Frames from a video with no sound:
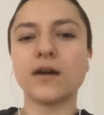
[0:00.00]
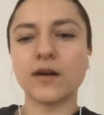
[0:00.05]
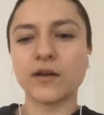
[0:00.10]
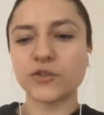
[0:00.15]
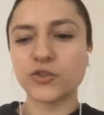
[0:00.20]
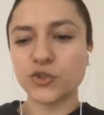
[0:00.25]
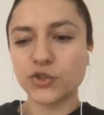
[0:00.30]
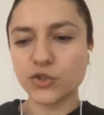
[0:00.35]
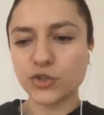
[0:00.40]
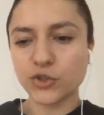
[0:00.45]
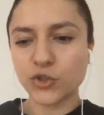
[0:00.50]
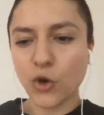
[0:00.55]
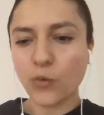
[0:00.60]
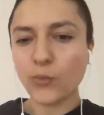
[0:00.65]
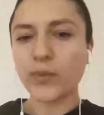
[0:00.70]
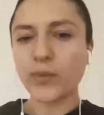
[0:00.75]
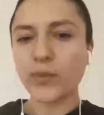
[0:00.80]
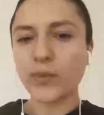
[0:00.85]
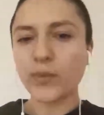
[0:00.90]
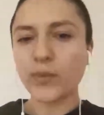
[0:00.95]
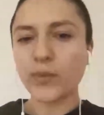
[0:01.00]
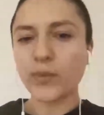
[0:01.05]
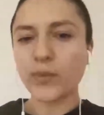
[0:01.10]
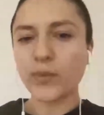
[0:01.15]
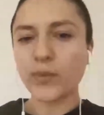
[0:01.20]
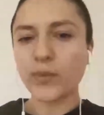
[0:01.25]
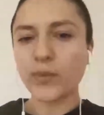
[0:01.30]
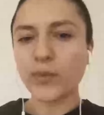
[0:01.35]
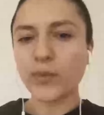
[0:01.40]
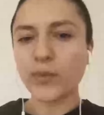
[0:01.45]
Topping up
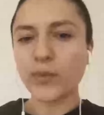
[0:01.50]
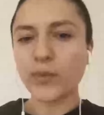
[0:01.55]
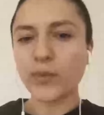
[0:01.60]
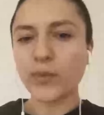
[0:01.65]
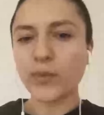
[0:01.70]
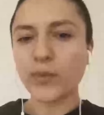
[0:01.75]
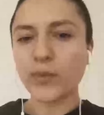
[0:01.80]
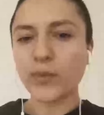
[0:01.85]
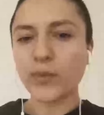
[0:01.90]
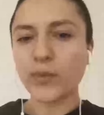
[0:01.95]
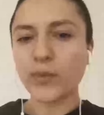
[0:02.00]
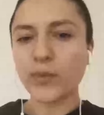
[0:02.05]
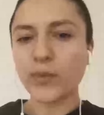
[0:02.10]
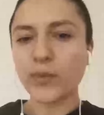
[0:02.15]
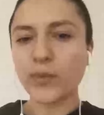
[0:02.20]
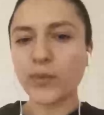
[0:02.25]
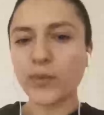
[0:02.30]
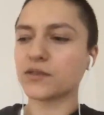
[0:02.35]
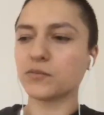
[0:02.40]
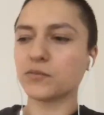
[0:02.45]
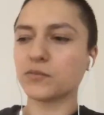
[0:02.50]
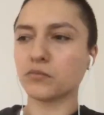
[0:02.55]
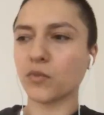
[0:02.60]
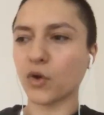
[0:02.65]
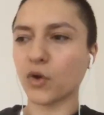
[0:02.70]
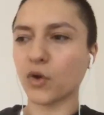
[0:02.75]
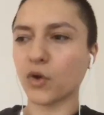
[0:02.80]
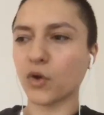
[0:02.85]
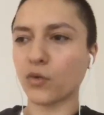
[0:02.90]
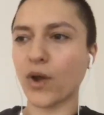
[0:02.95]
is
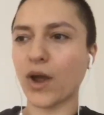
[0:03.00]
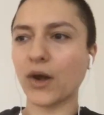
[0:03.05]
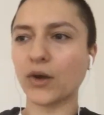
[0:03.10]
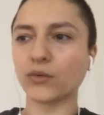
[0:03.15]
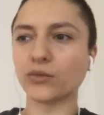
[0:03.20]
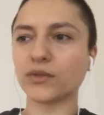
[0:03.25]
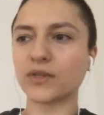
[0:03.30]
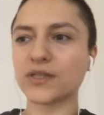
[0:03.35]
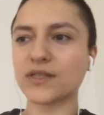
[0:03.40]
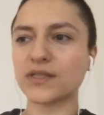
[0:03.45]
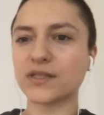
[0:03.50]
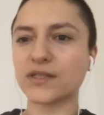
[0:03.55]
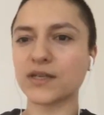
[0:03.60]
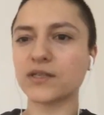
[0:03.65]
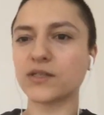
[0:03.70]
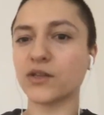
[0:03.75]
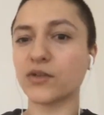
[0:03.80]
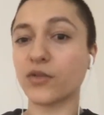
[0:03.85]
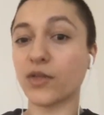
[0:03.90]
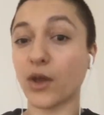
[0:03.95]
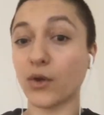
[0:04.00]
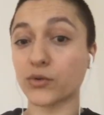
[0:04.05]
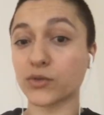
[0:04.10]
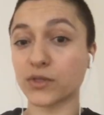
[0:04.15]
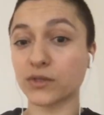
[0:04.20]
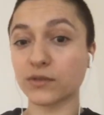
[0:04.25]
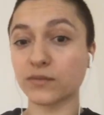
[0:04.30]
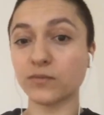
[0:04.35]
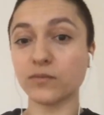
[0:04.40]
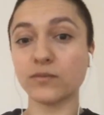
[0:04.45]
around 60,000
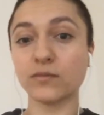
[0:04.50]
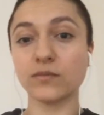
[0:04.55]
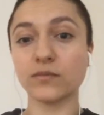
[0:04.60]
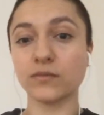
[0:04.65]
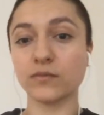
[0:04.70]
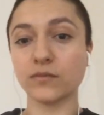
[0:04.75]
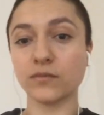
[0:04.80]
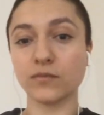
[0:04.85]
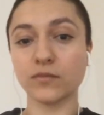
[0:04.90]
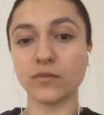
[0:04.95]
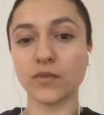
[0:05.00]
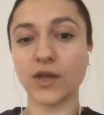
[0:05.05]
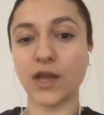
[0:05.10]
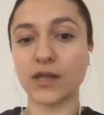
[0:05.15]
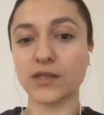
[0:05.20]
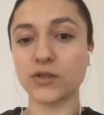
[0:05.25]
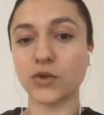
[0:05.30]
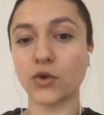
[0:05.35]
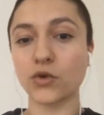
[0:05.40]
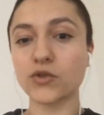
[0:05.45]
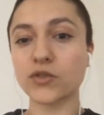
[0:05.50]
gas cost.